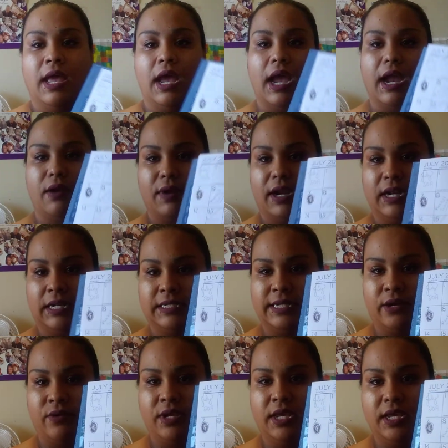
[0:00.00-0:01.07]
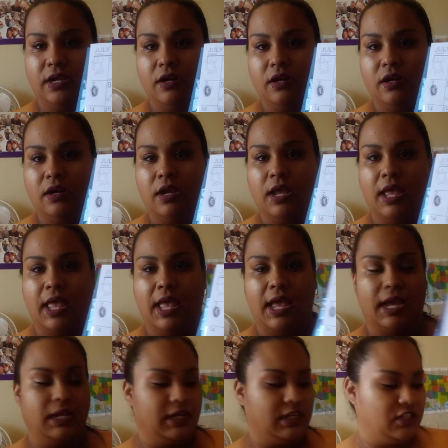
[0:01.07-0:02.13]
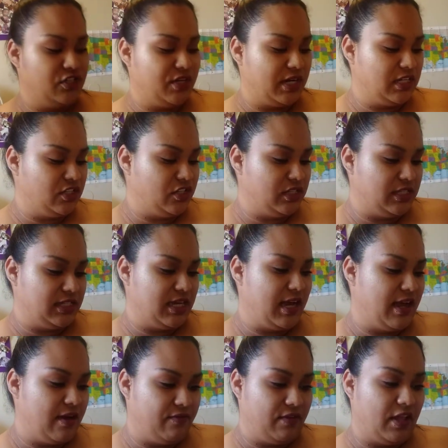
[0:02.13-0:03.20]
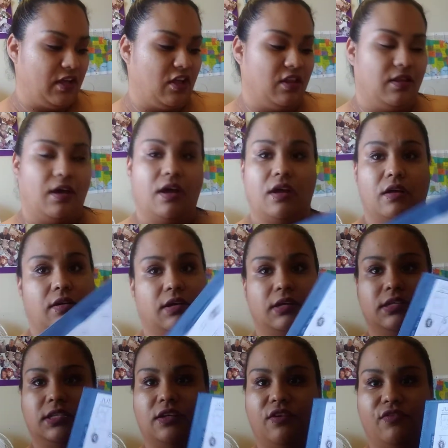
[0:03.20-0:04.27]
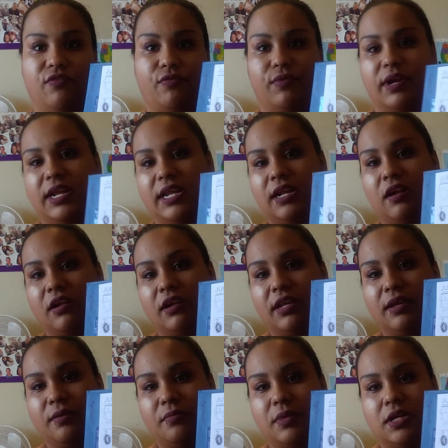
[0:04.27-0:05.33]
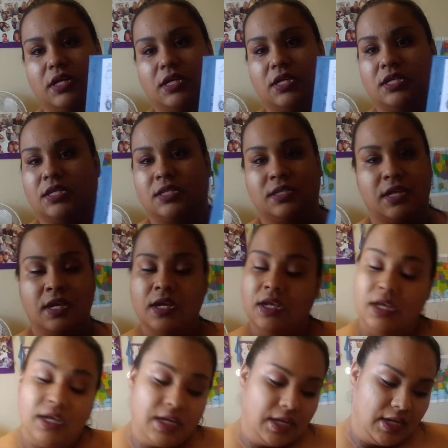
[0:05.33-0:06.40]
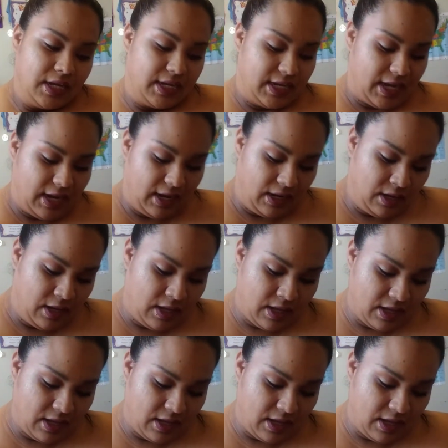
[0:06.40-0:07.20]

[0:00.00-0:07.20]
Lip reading: I write it down here. And as you guys can see, I have a lot of stuff written on it because, yeah.